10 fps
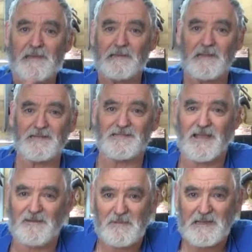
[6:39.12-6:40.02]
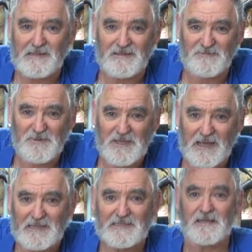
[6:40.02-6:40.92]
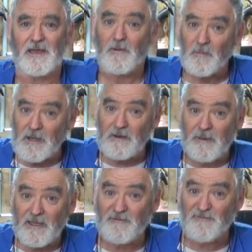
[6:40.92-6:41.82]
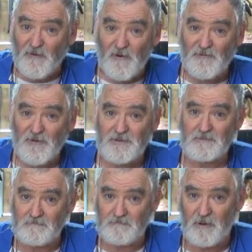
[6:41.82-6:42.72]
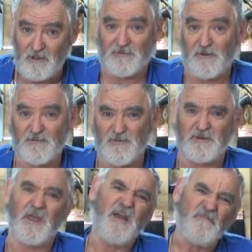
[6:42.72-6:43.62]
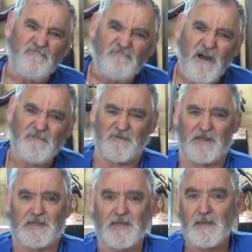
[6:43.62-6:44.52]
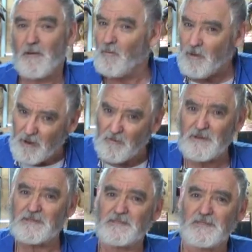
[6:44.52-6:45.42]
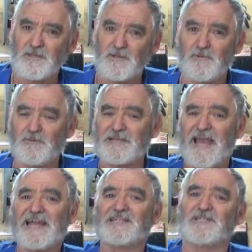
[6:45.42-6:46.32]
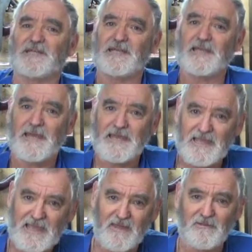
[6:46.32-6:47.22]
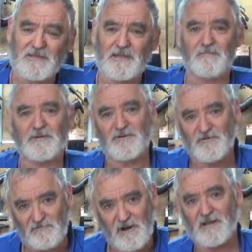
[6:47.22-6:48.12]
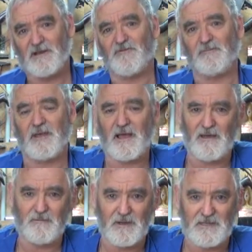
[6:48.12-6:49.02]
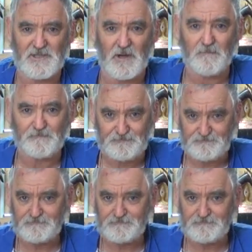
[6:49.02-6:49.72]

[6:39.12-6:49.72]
Now let's start making this bookcase. We're going to make a four foot by three foot, roughly. What I wanted to do was actually get the timber directly from the hardware shop